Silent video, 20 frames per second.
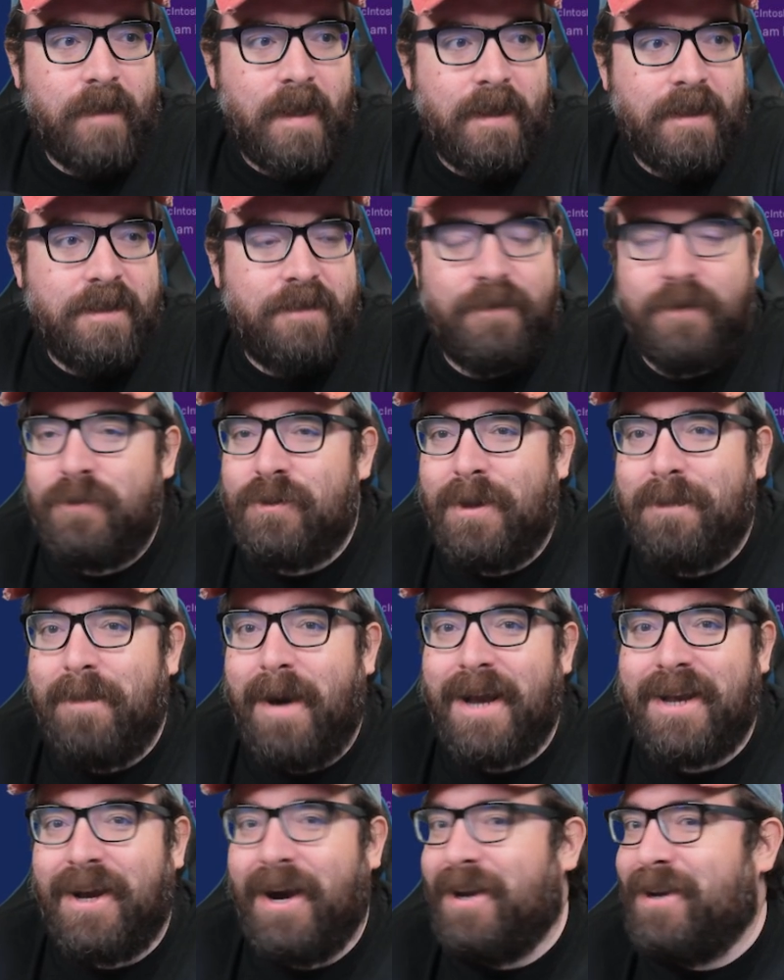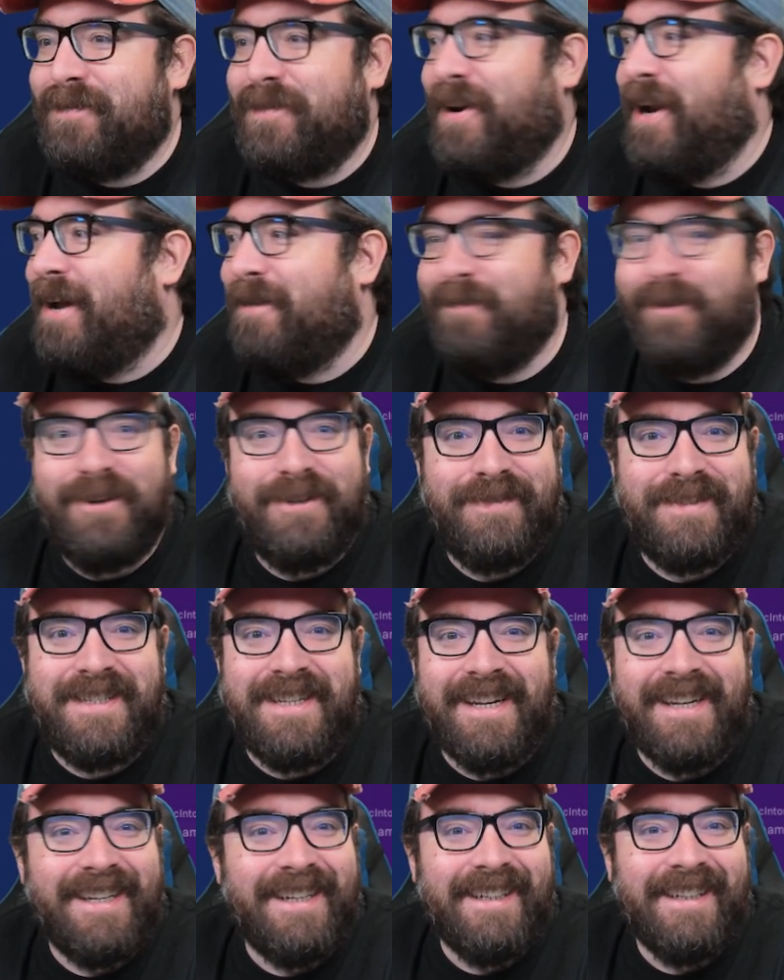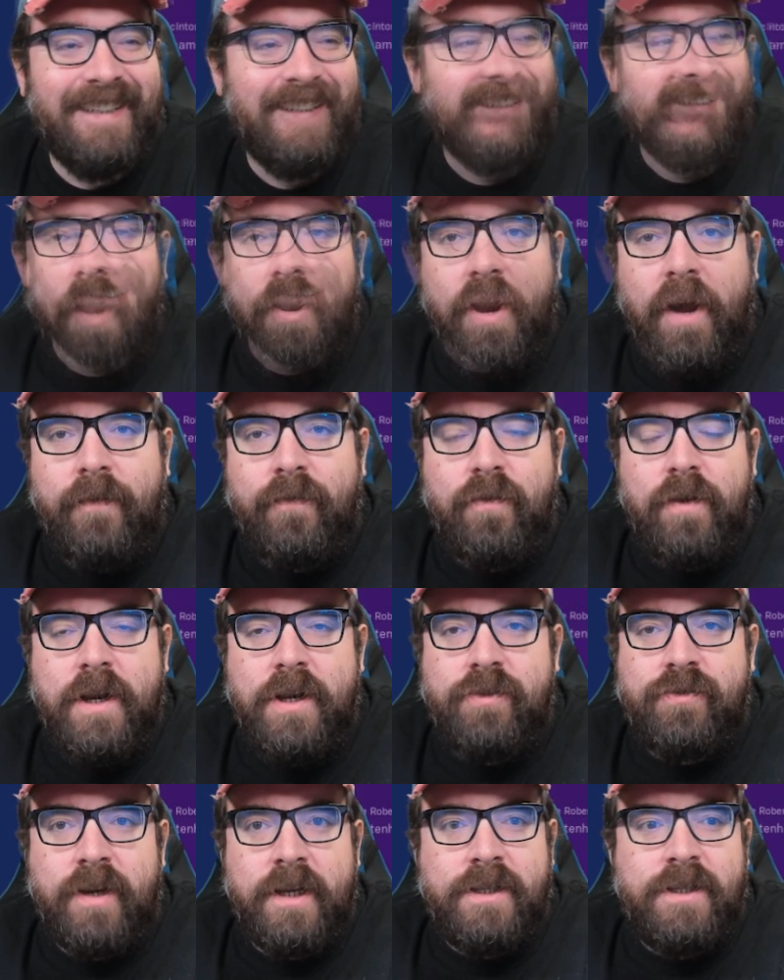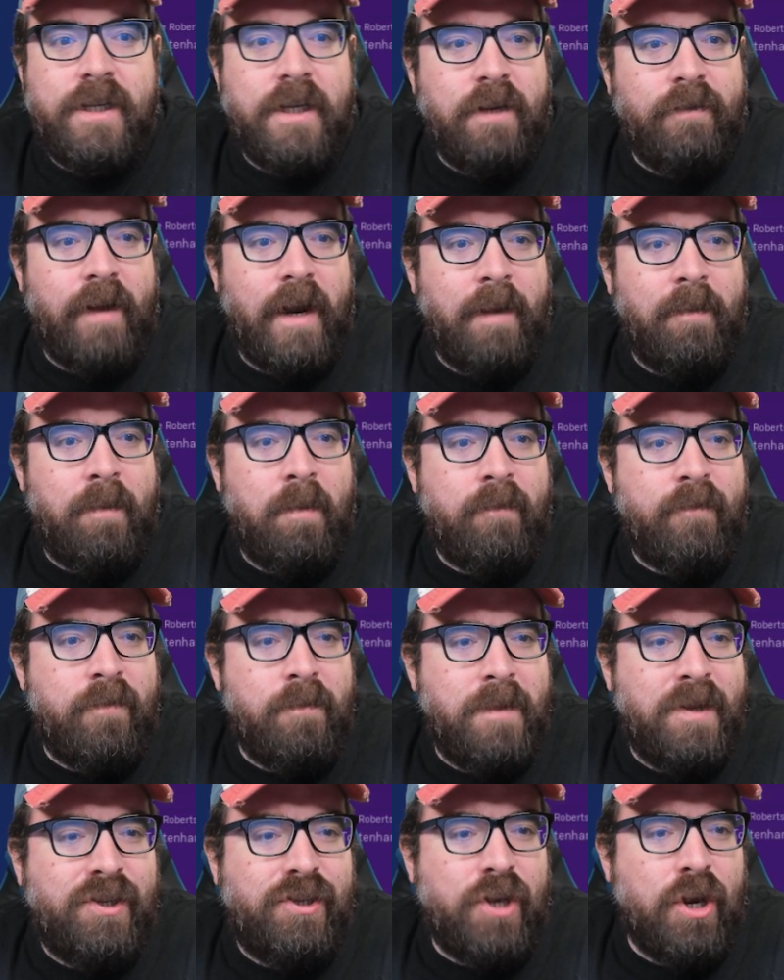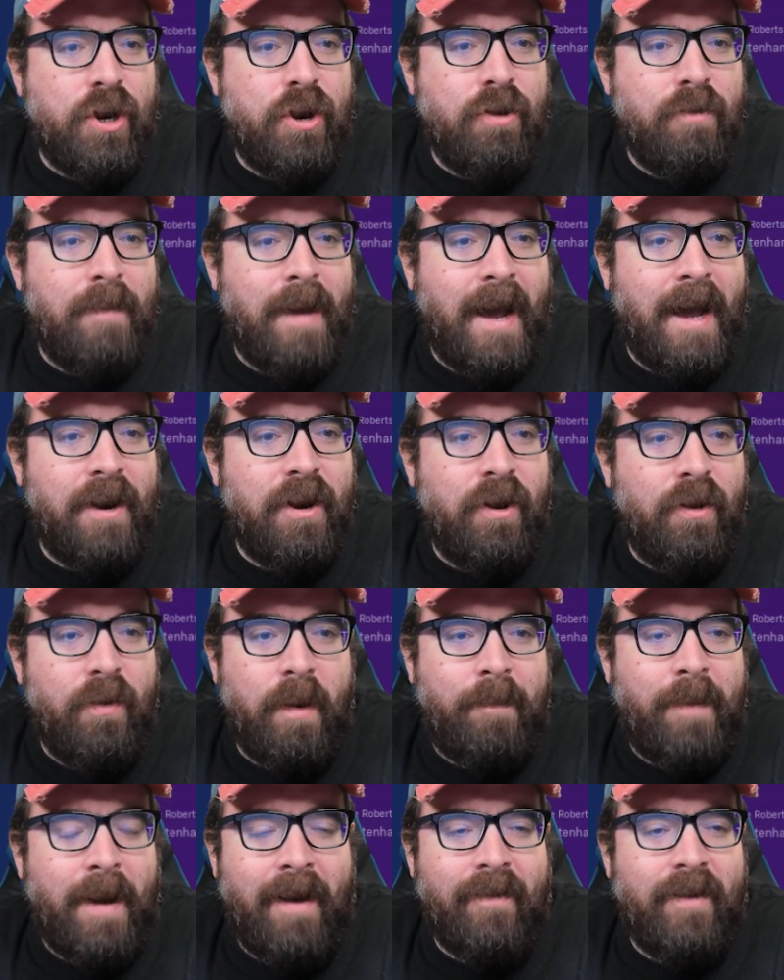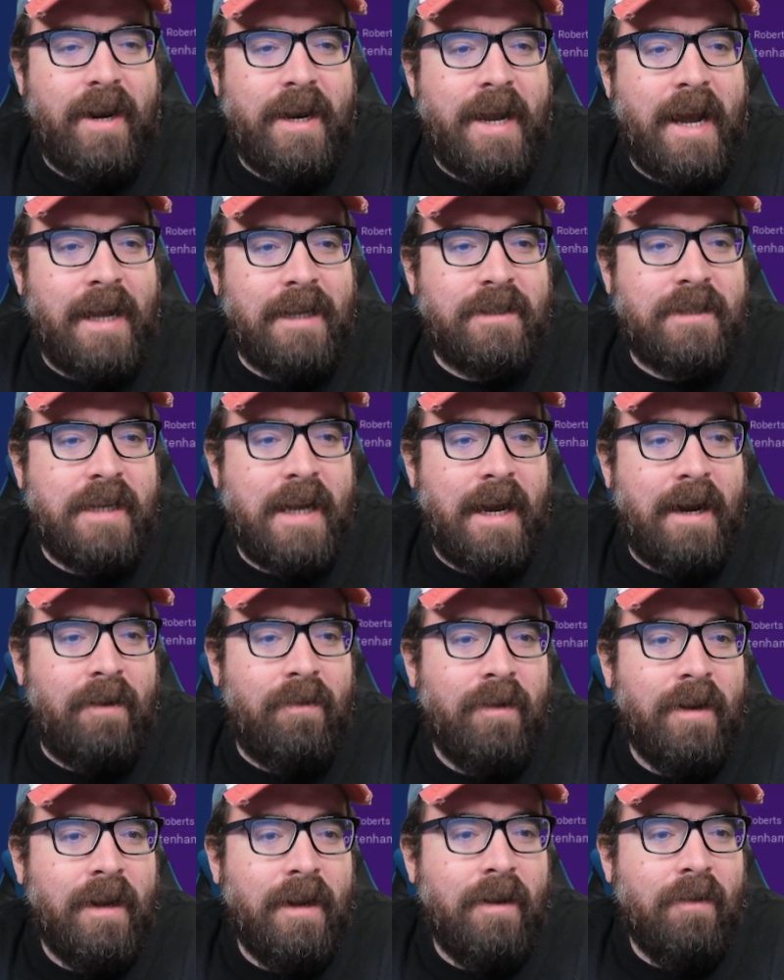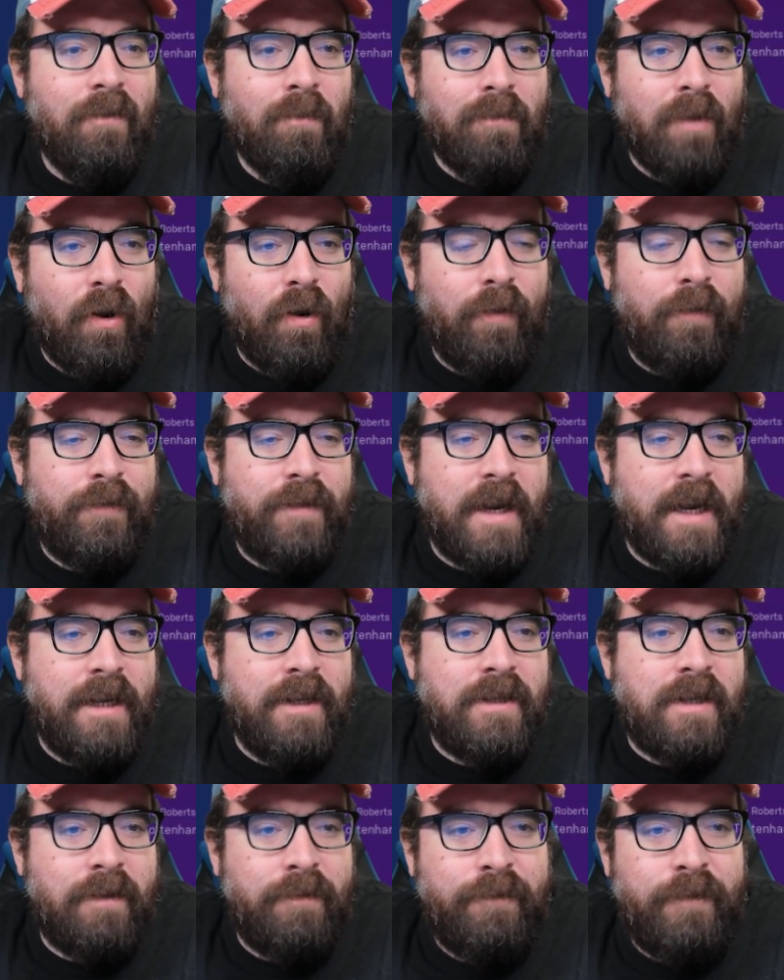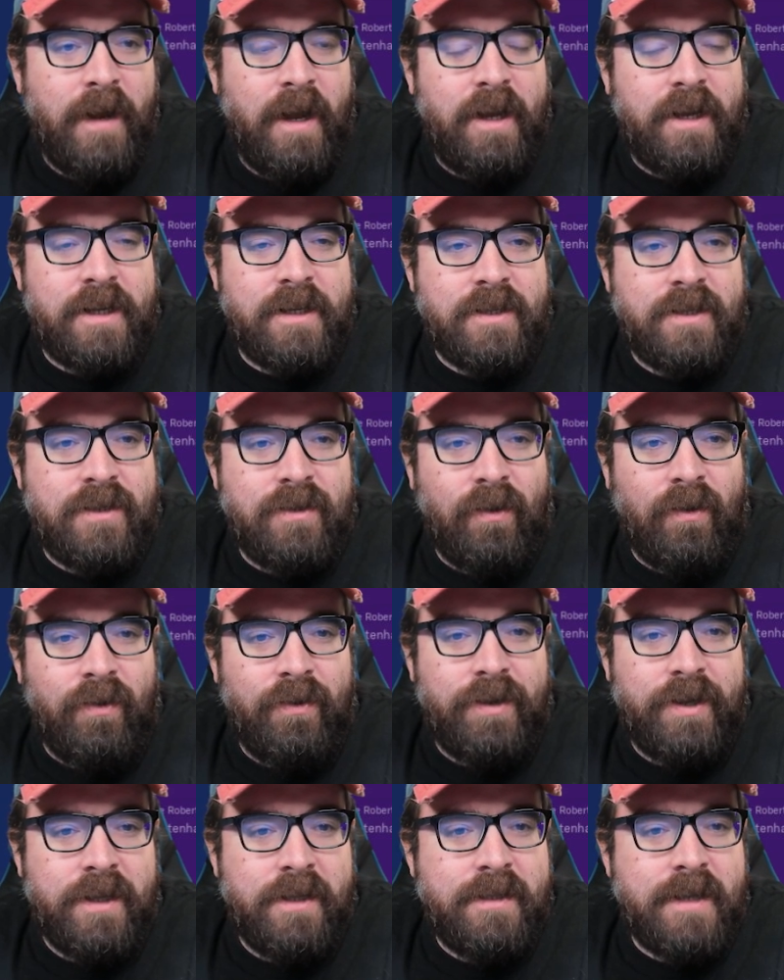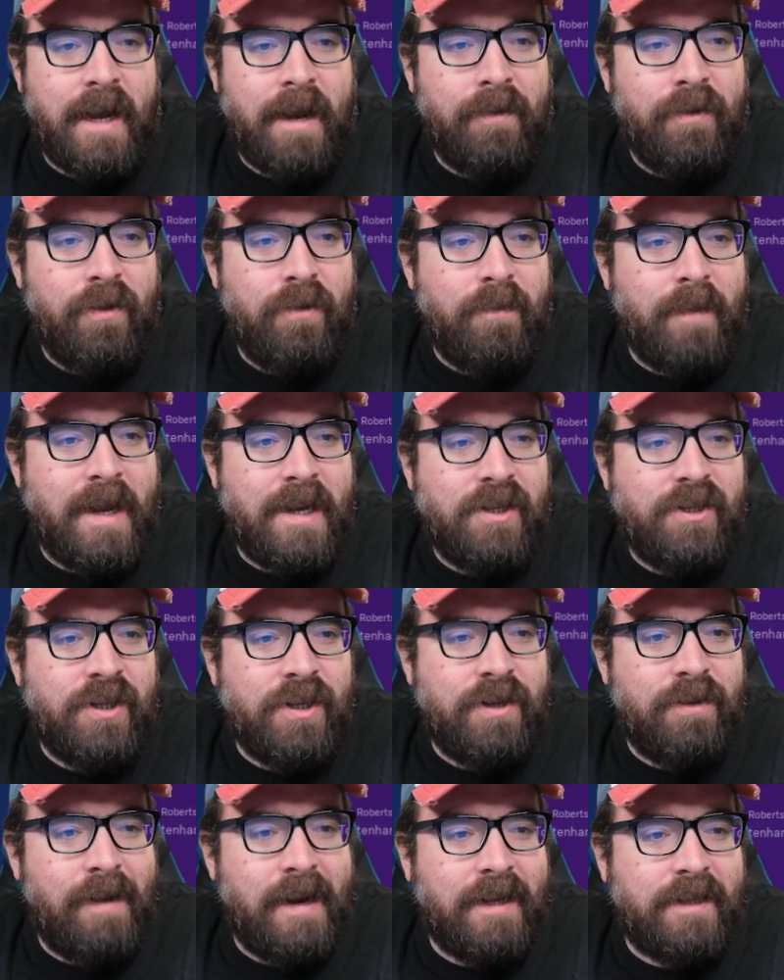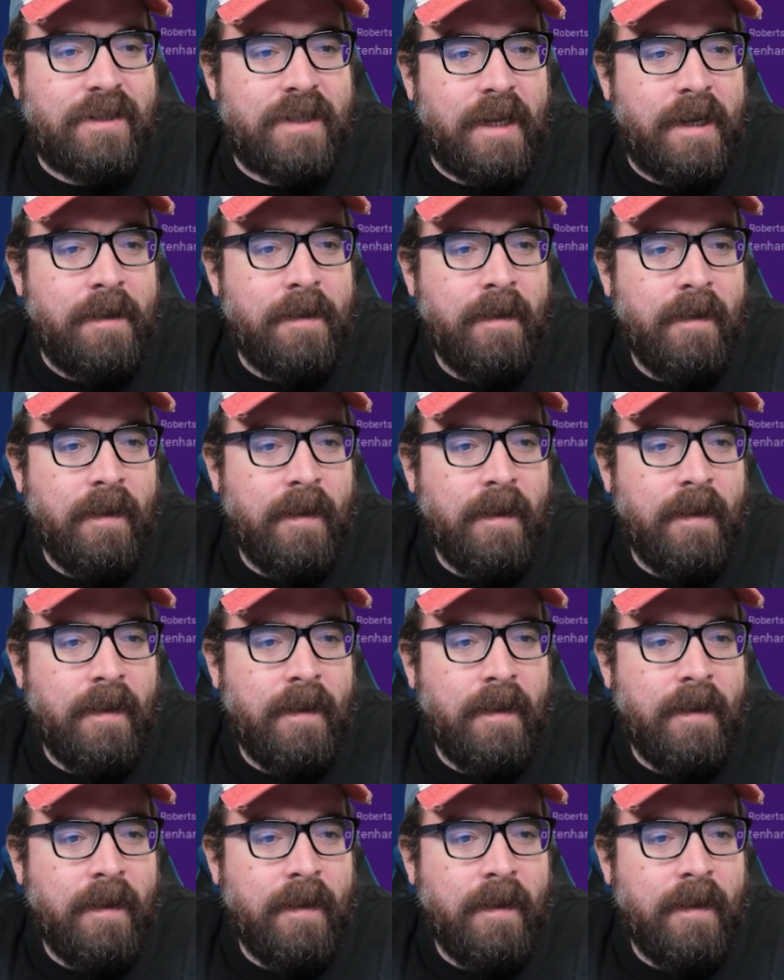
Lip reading: This feels like my kind of club all of a sudden. Another interesting development from Mr. Newman, who apparently has now morphed into Fergus Saunders, our new managing director.